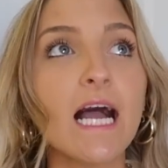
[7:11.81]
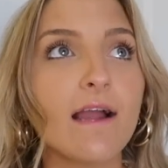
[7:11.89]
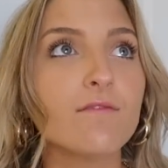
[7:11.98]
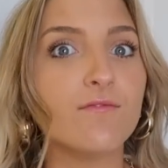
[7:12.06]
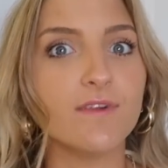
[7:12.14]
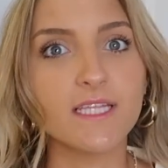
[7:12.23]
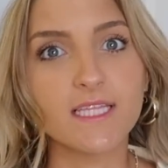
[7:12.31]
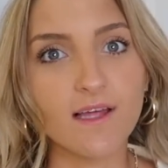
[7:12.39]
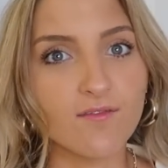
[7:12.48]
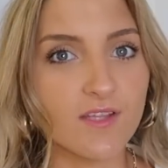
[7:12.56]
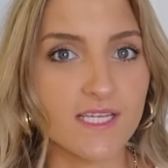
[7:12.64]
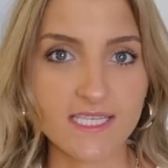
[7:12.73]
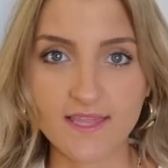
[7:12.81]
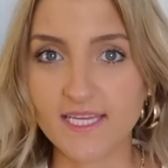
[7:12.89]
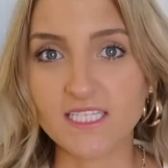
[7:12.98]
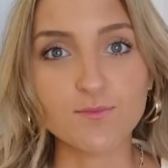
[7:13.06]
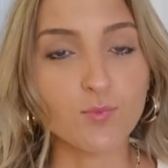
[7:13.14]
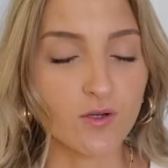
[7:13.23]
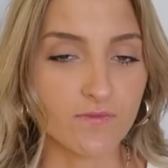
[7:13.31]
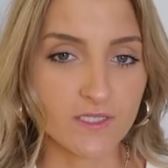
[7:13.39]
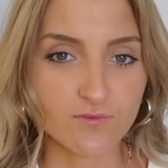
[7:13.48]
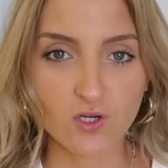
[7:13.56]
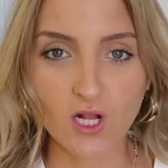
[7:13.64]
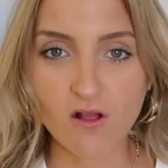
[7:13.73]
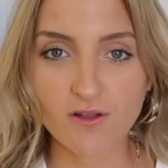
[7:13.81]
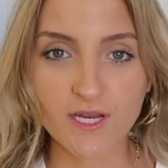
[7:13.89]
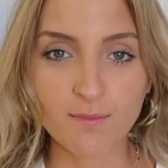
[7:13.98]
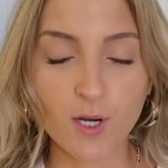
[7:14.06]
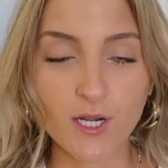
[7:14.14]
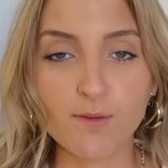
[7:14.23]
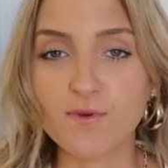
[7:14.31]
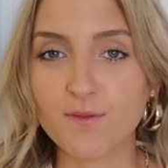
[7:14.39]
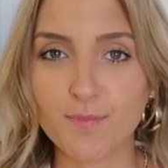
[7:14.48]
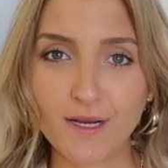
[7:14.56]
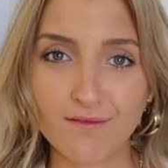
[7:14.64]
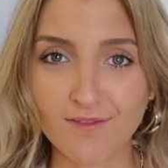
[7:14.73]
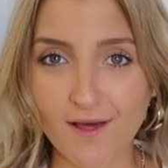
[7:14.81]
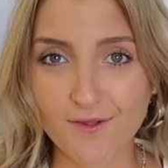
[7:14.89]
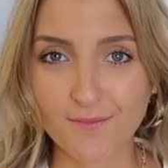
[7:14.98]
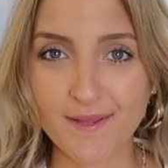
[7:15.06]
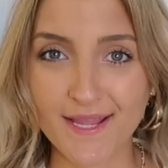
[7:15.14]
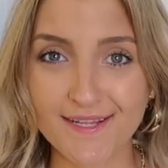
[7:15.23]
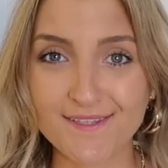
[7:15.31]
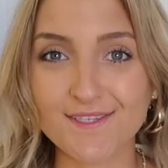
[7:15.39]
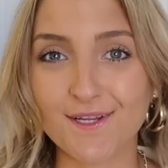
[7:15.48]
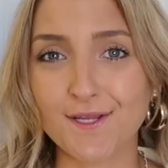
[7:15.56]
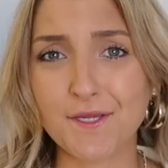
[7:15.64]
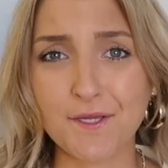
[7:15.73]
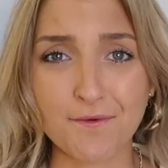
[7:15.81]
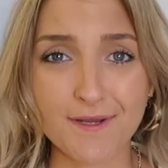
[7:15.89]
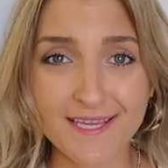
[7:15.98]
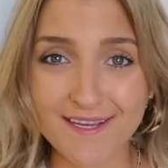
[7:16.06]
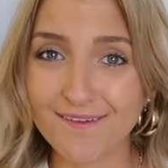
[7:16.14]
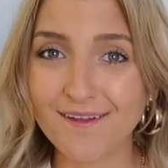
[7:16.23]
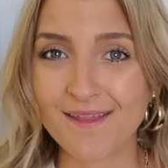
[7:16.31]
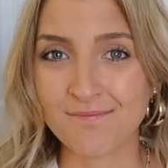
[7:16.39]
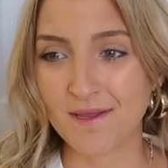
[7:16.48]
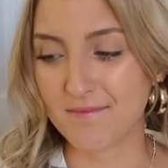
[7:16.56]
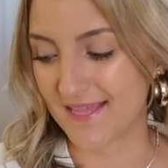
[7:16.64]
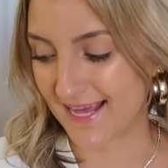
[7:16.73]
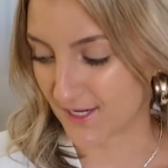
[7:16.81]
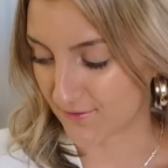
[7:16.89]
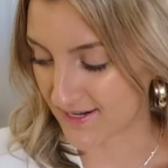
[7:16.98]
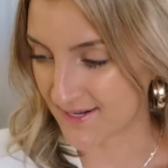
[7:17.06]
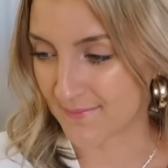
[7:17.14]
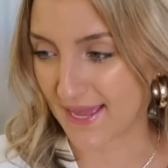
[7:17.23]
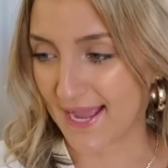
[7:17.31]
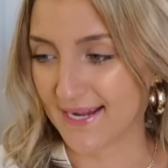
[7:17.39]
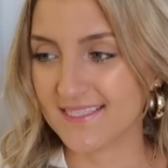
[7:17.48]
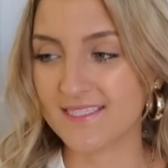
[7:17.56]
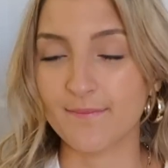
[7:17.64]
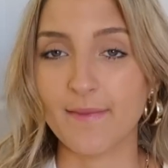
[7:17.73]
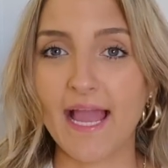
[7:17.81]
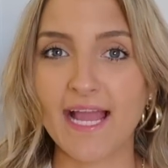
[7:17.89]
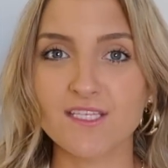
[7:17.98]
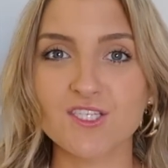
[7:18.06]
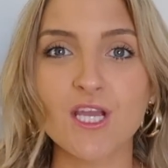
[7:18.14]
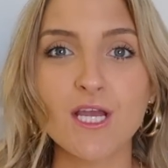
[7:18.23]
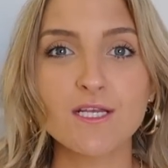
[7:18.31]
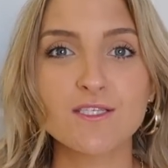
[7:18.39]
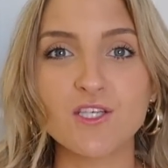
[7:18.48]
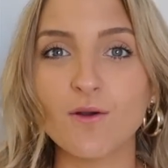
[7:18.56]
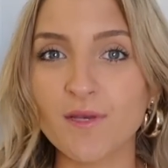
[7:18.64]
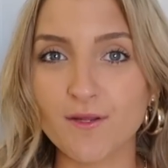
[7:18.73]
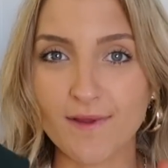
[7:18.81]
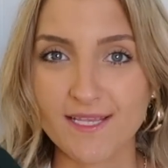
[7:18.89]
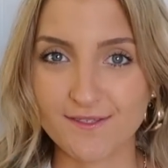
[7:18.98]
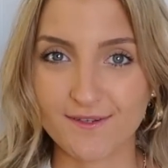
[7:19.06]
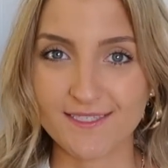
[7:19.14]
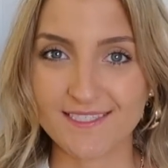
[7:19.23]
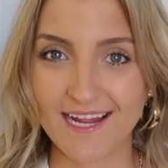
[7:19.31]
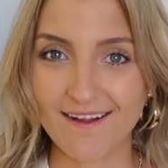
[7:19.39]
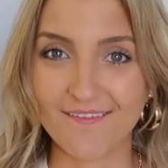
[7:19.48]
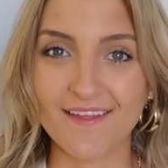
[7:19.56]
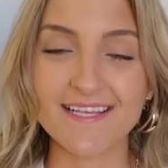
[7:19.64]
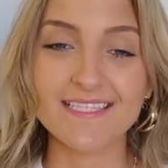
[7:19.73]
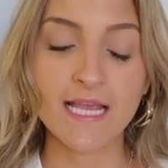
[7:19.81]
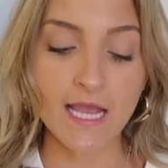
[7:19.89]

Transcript: I really love this. I think it's perfect for a holiday party with a pair of leather pants, a cute heel, and maybe that green bag to match. So many ways you can style this.